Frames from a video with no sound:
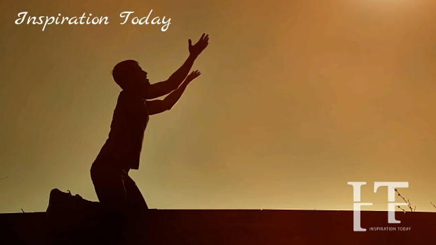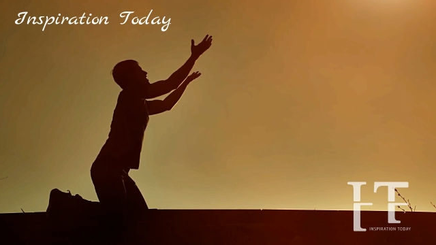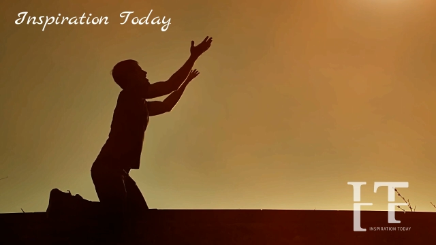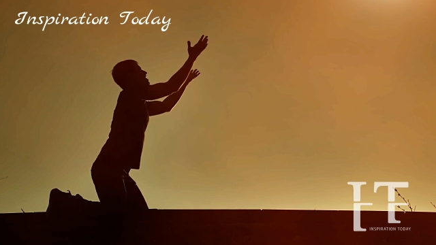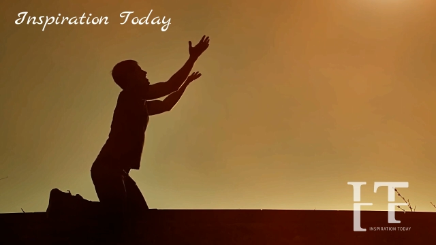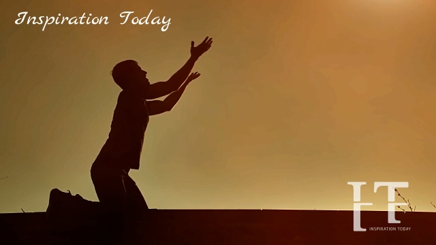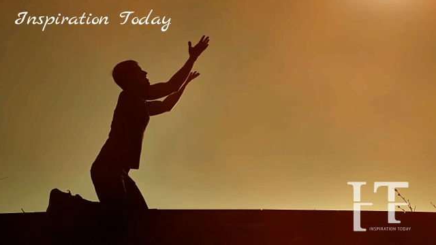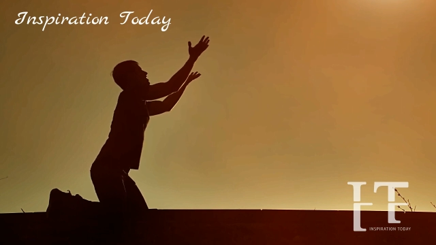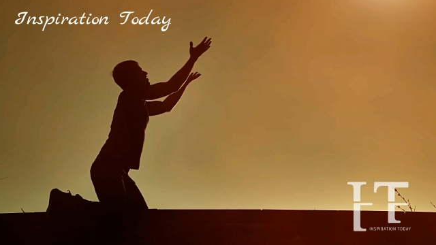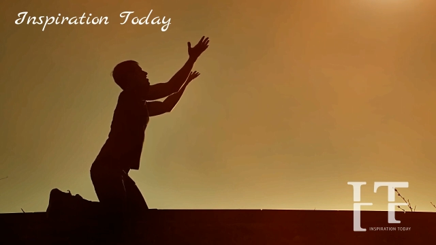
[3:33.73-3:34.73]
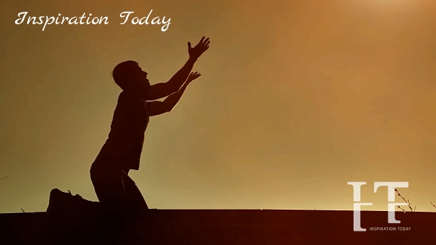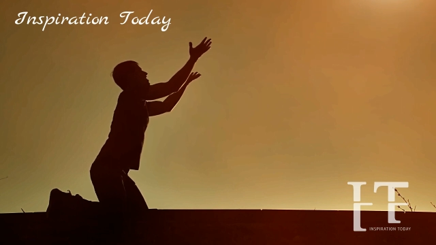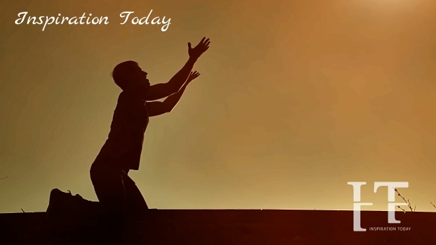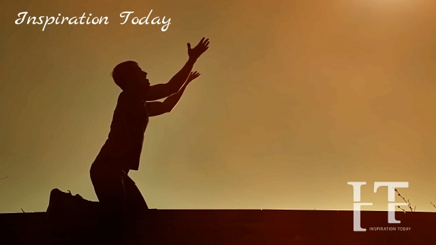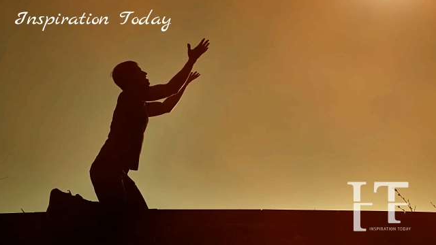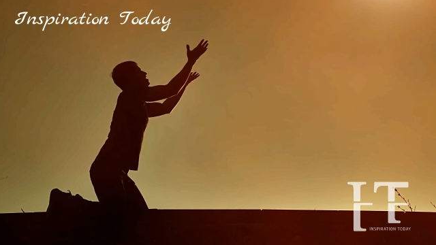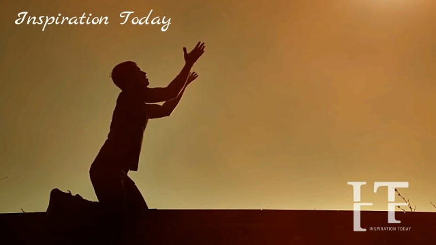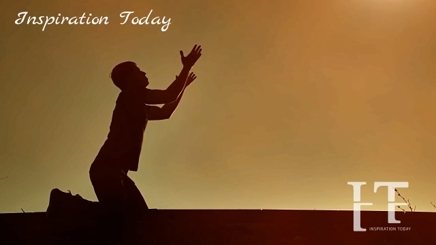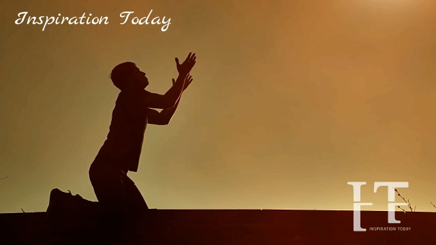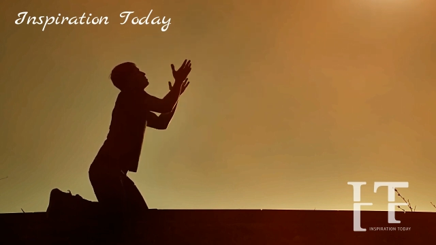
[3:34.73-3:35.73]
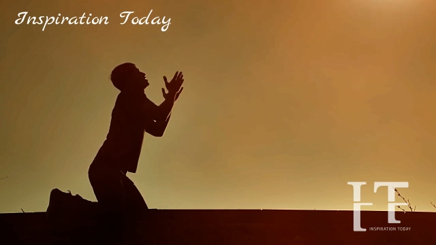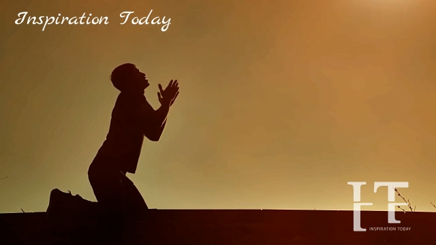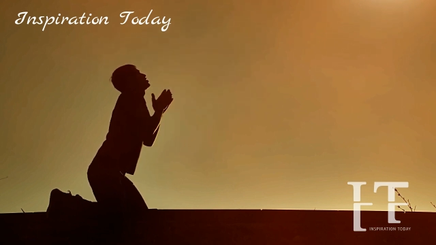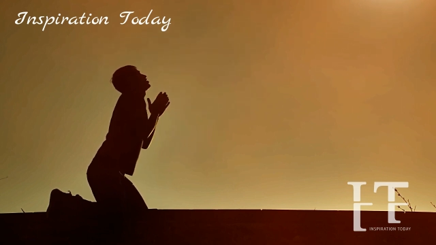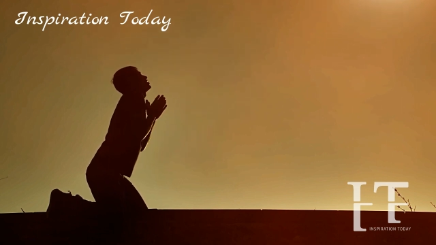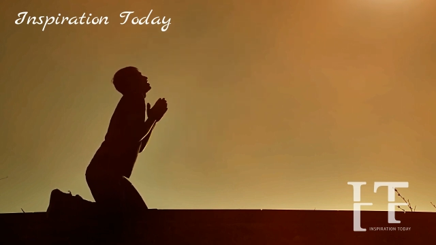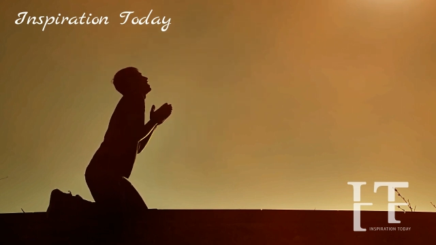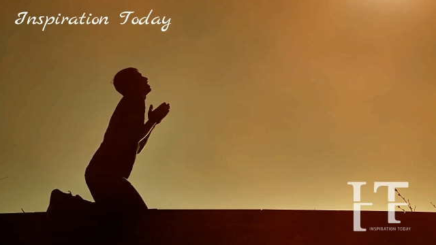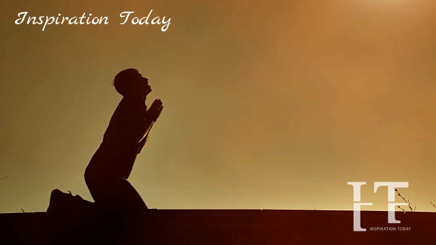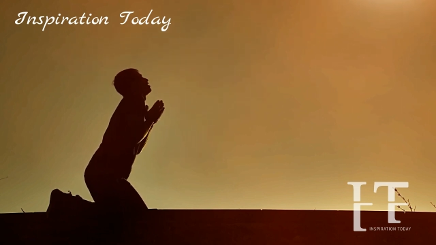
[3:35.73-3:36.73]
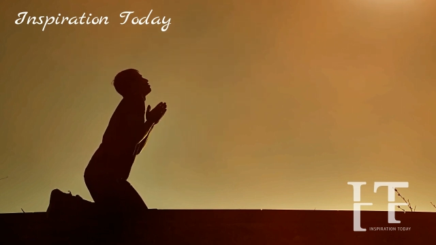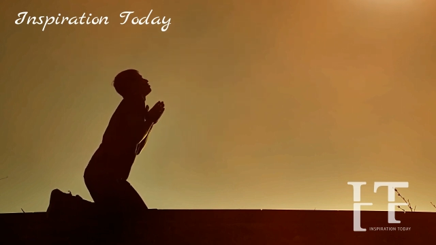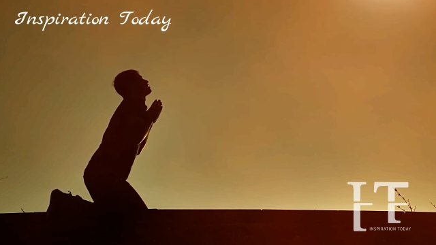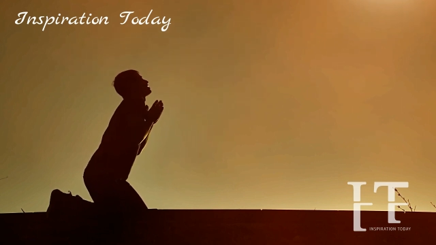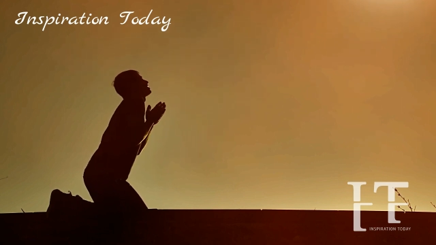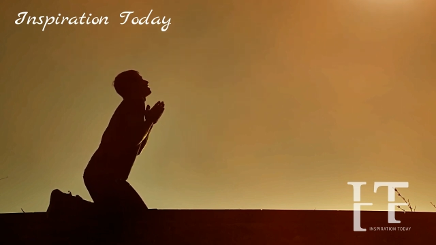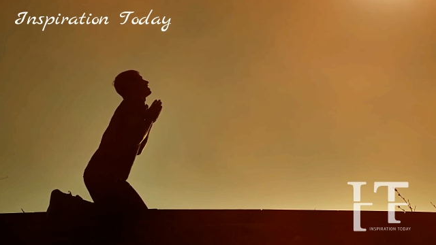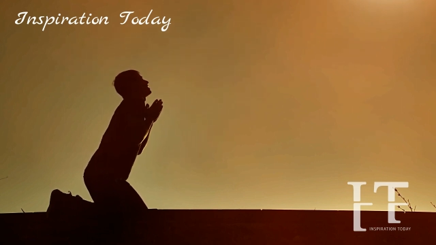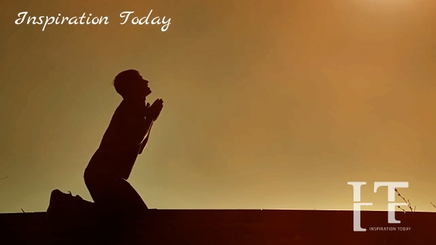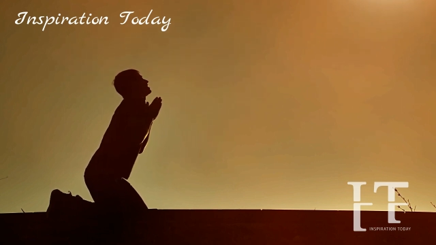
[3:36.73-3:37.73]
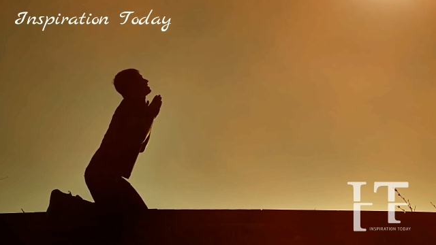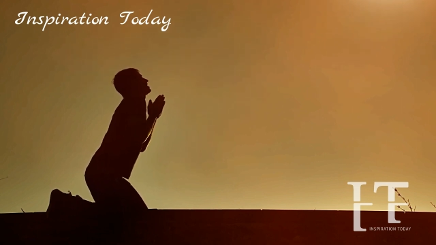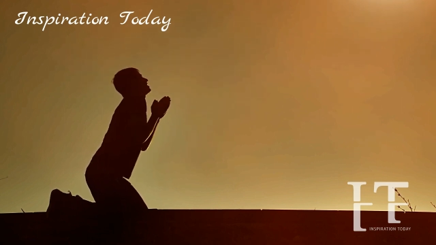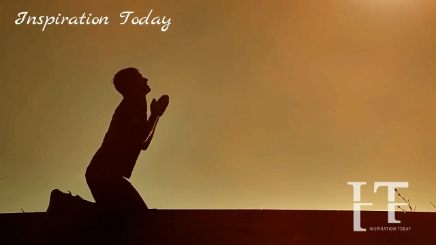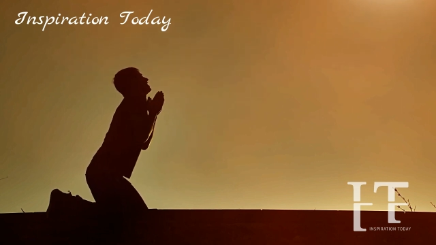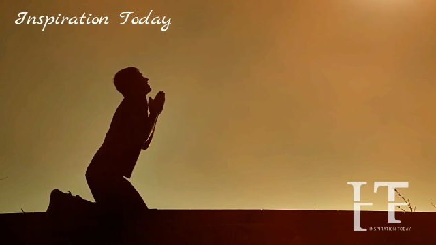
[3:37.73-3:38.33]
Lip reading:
[unreadable: no face in view]